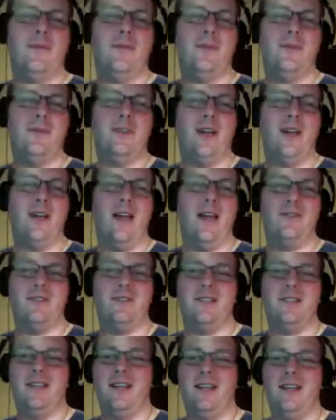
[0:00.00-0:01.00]
which I
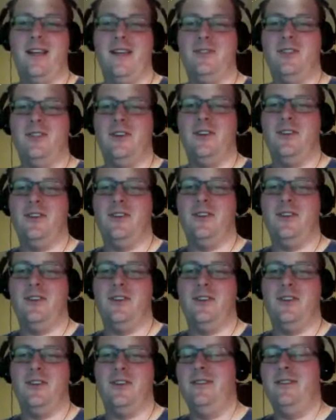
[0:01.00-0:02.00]
haven't
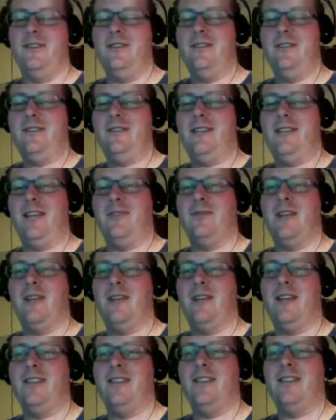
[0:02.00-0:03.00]
turned on.
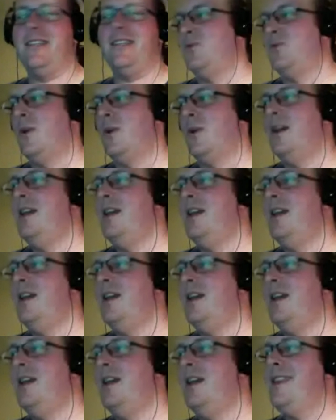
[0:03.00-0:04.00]
Daniel Tyson has added a
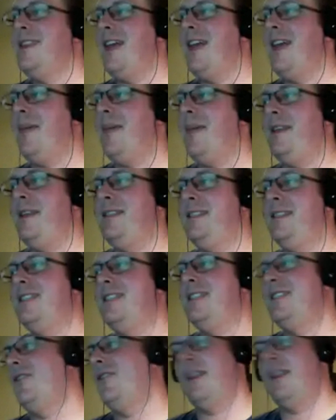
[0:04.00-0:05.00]
drawer. That means
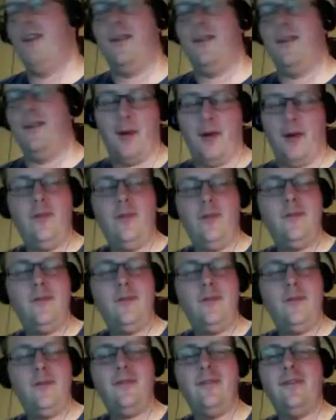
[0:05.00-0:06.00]
this is not going to go
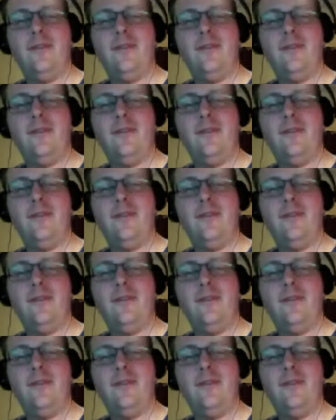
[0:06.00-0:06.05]
very well.